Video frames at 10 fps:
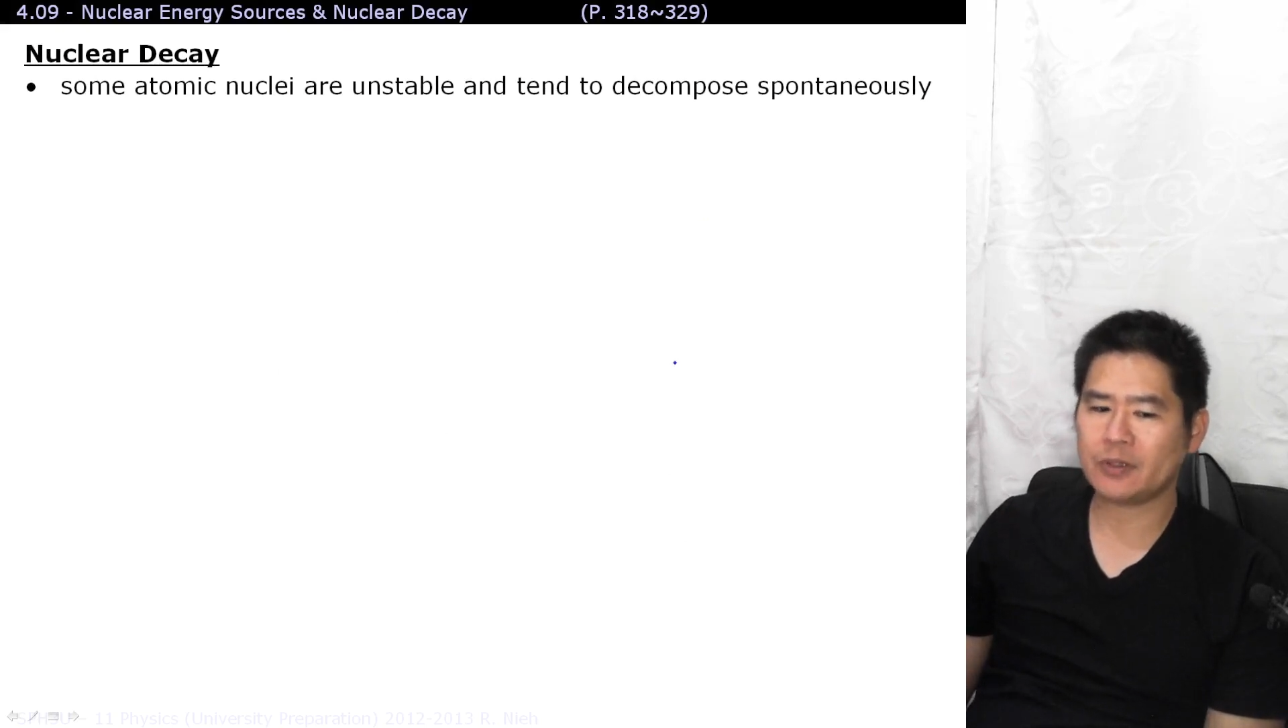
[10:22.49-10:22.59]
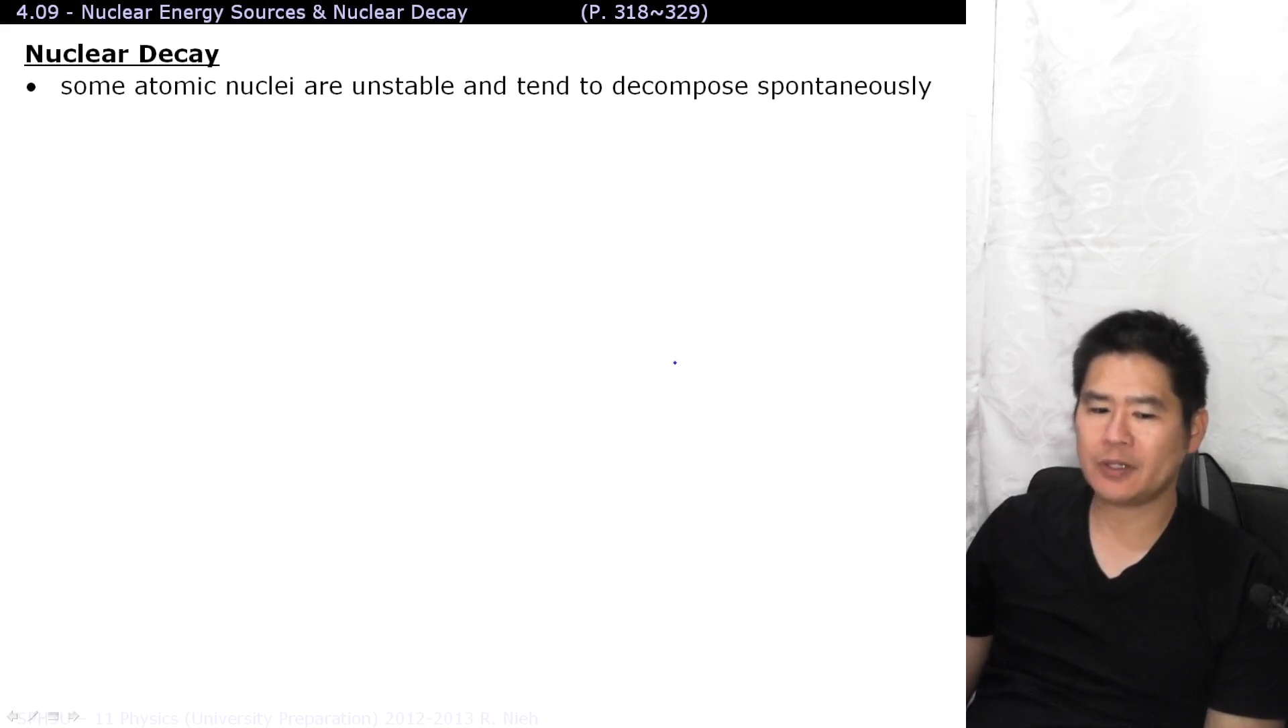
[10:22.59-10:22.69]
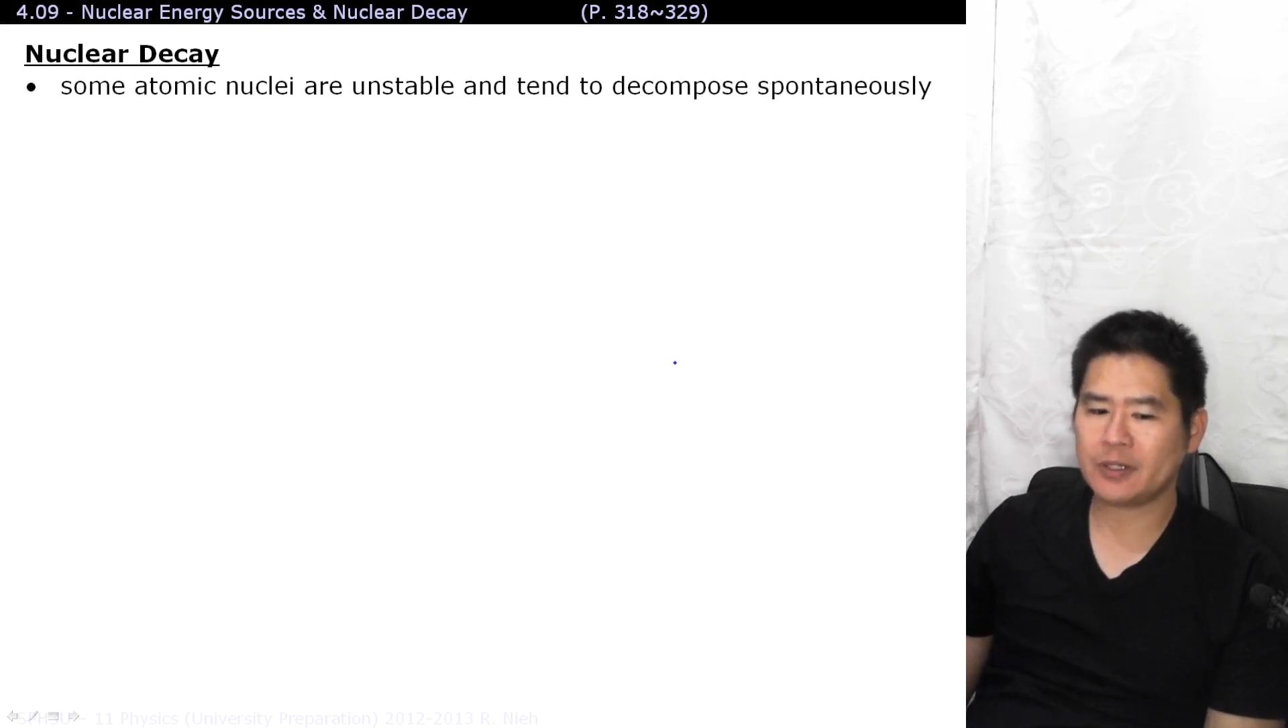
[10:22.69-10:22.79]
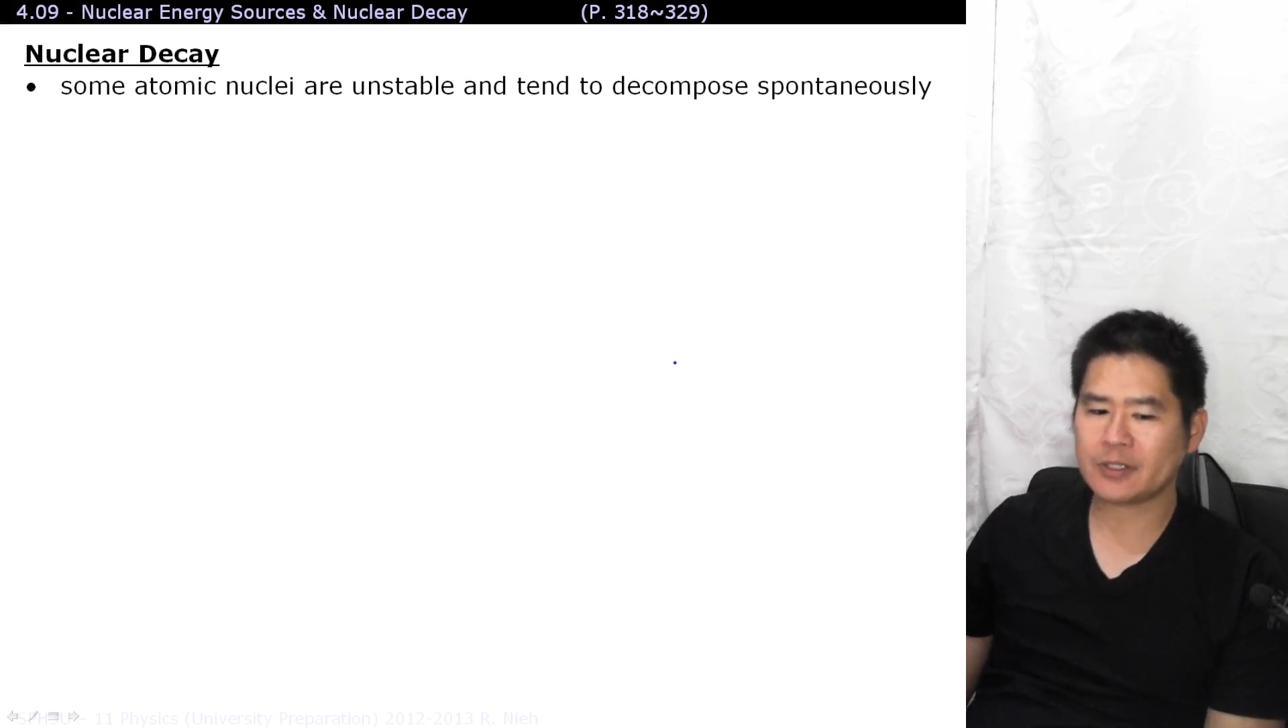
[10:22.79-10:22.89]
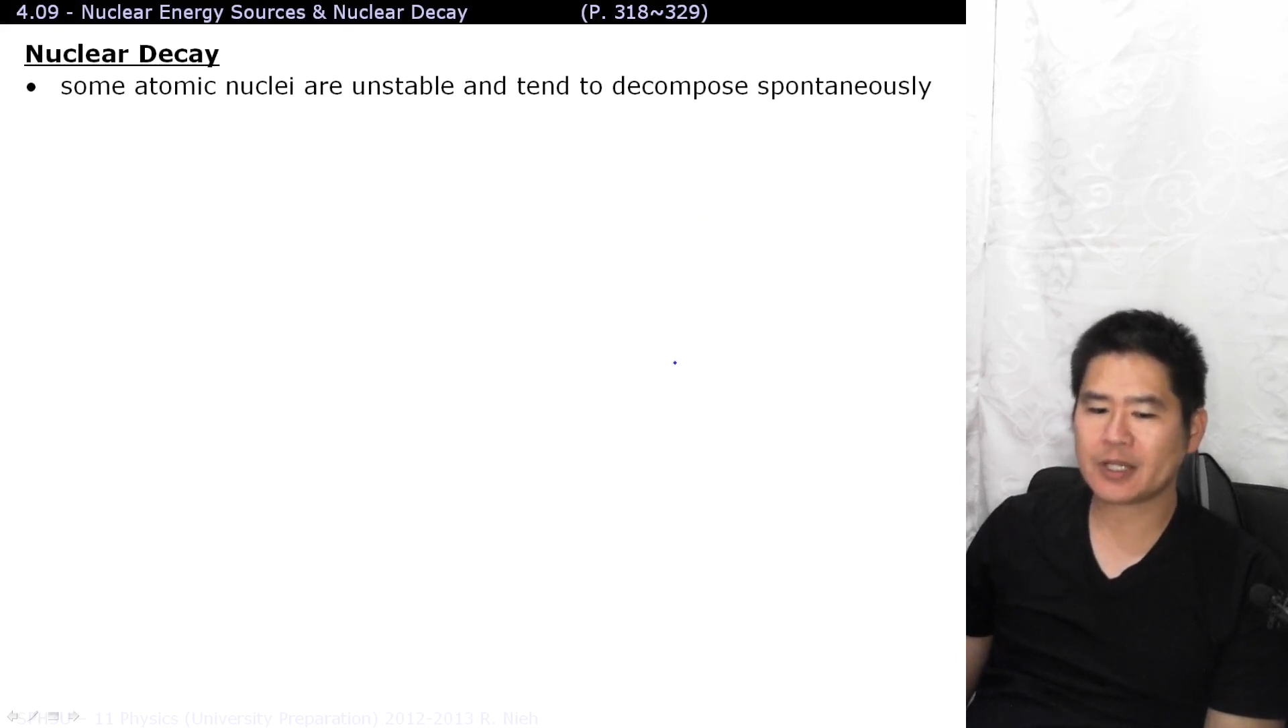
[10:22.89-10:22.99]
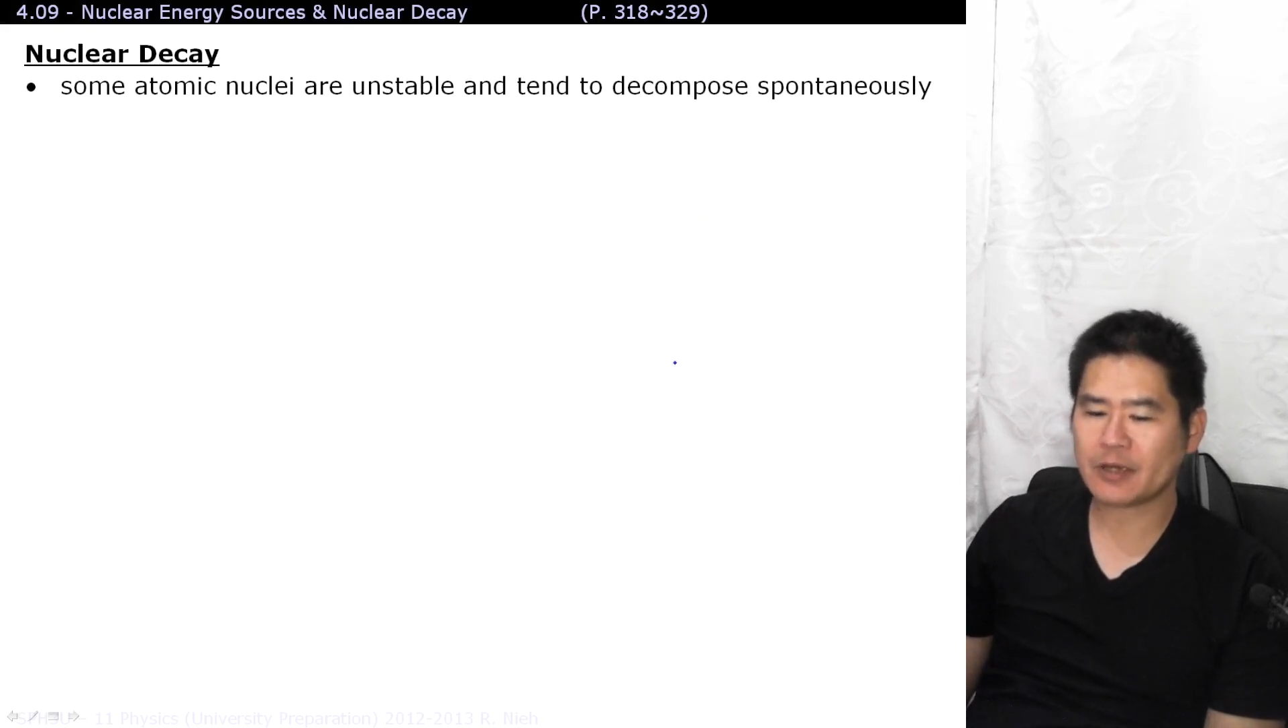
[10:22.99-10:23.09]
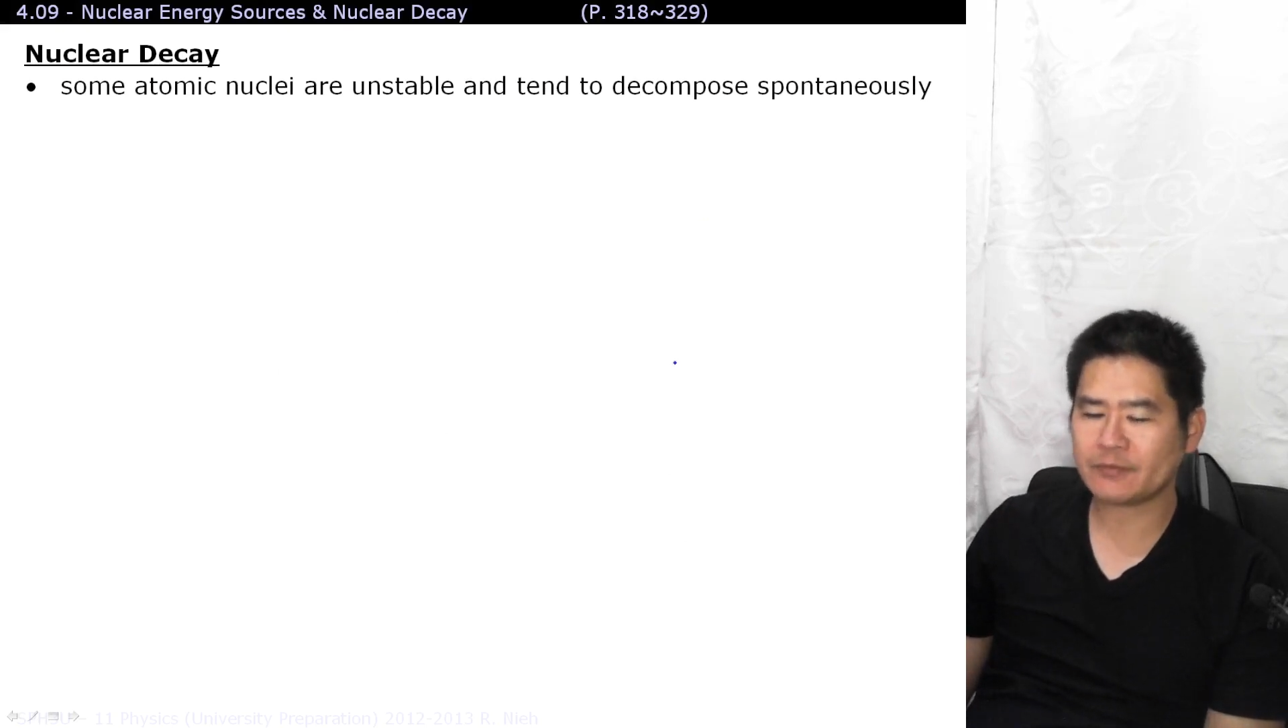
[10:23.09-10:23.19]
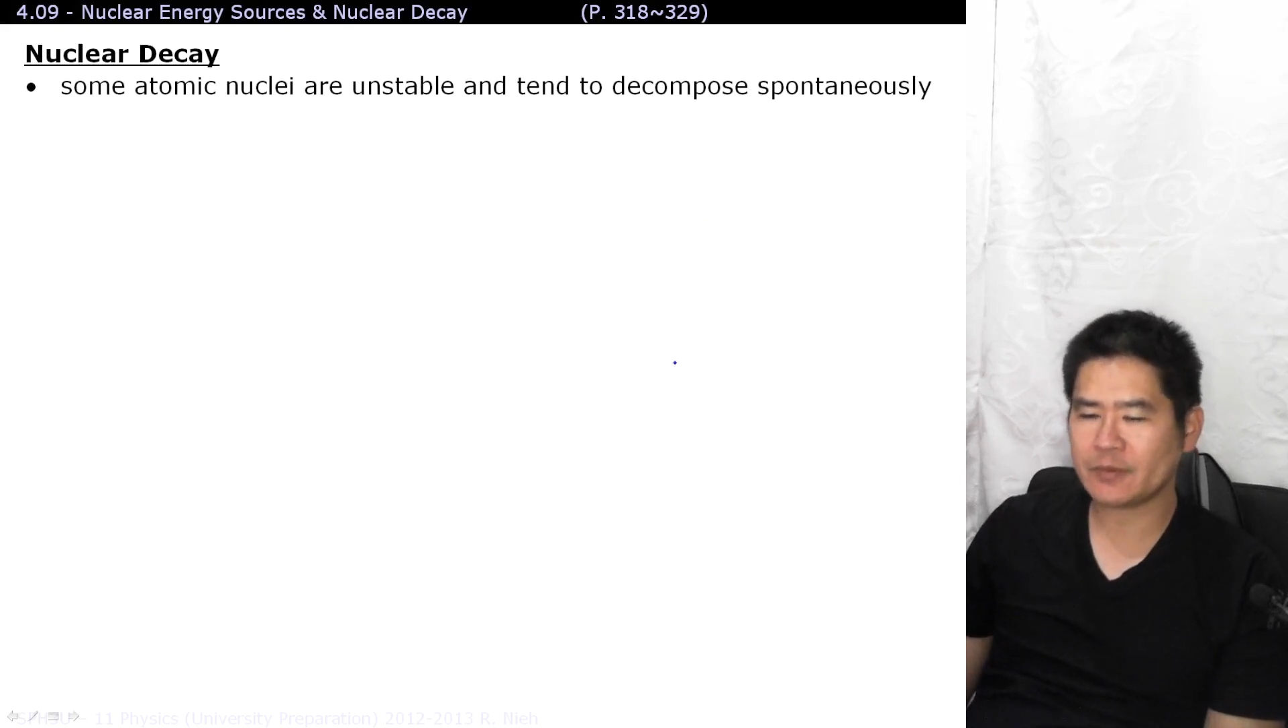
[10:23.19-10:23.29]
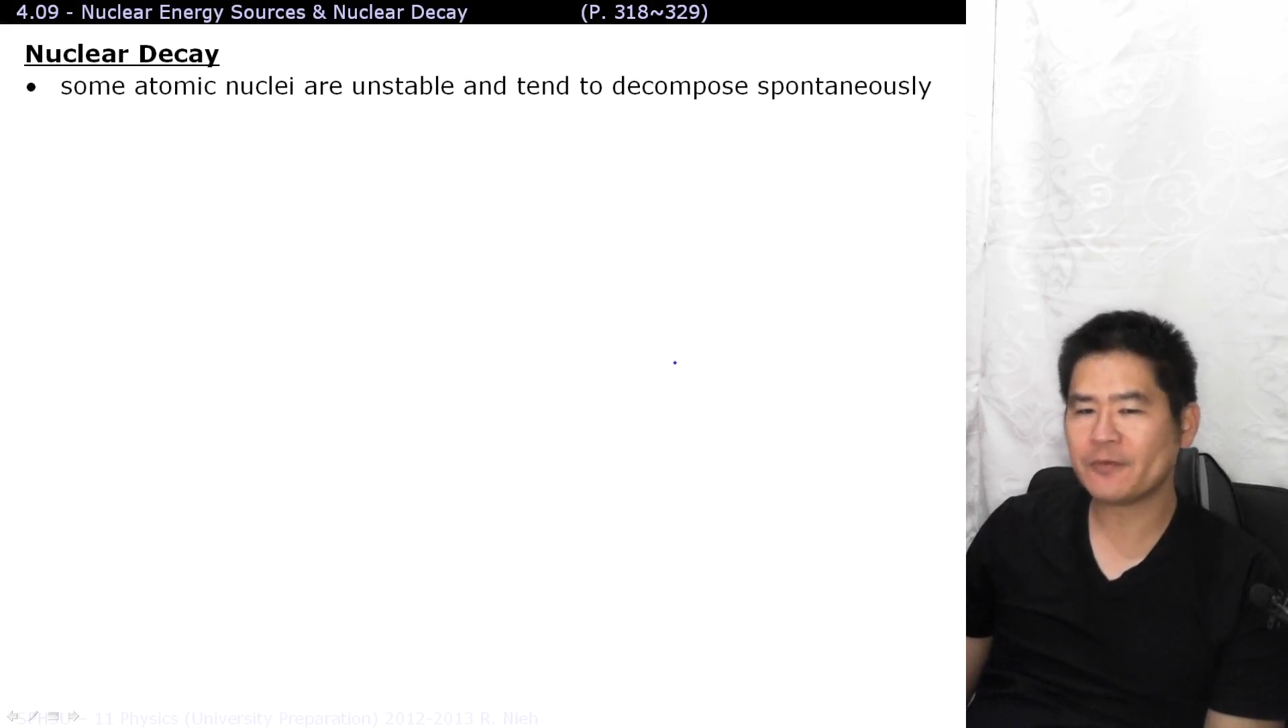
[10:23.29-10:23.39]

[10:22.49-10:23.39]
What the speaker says: It doesn't have to